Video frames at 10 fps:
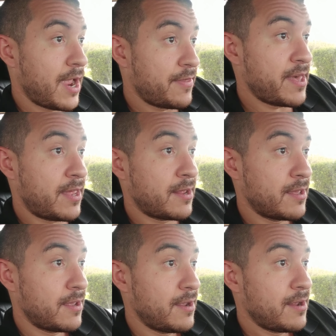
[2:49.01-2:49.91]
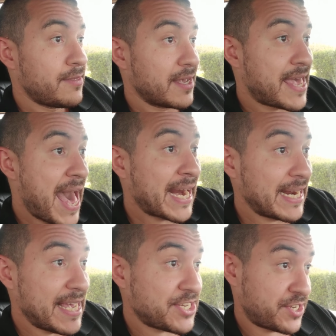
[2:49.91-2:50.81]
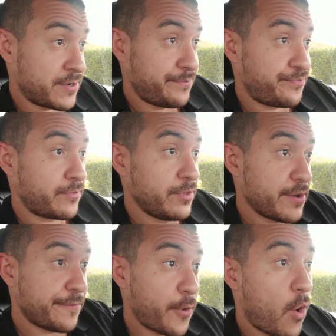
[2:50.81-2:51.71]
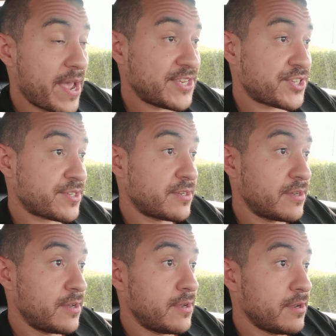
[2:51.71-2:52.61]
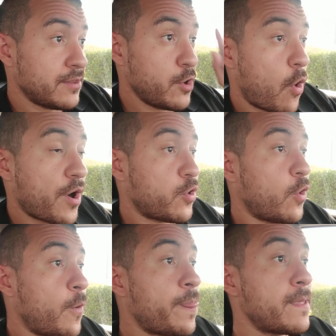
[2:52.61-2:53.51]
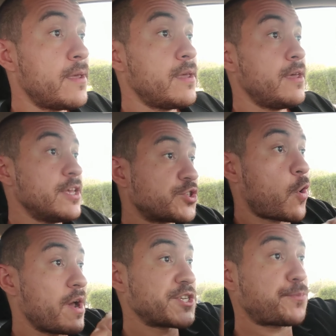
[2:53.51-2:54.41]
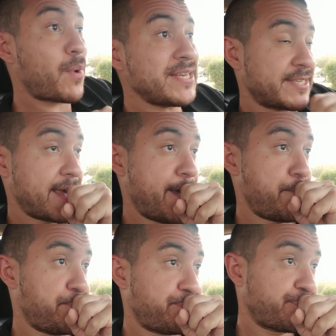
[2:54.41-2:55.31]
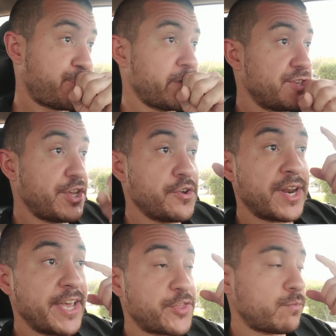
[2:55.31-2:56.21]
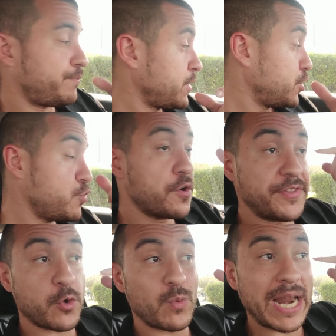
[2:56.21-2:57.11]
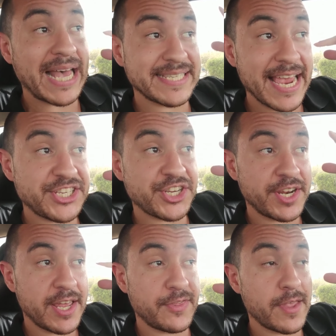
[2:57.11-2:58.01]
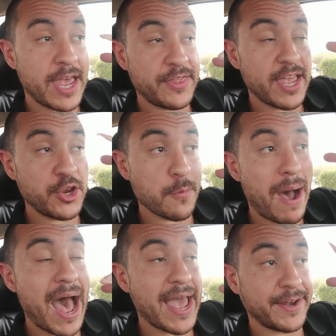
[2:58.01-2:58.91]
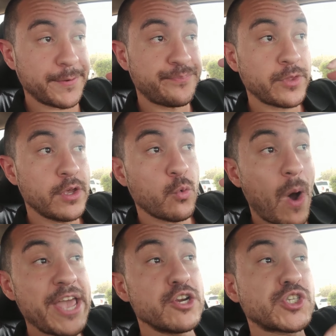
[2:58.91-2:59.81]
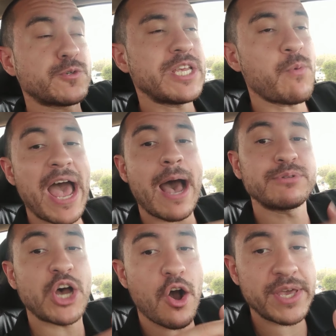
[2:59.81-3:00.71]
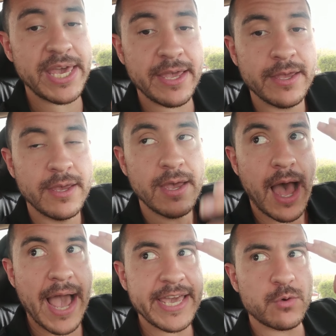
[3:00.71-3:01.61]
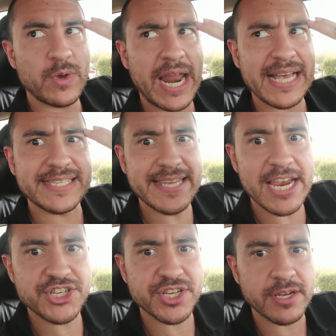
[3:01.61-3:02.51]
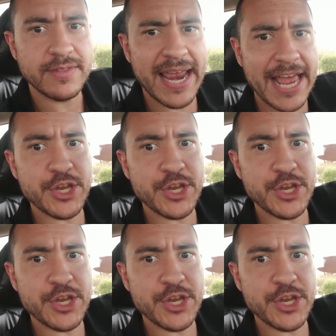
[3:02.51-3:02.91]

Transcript: And then the catalyst, the voice, the oracle is going to express that. So you're going to get the you're gonna get the realization in, in, in your mind. Why you're see why I'm talking, I get realization that I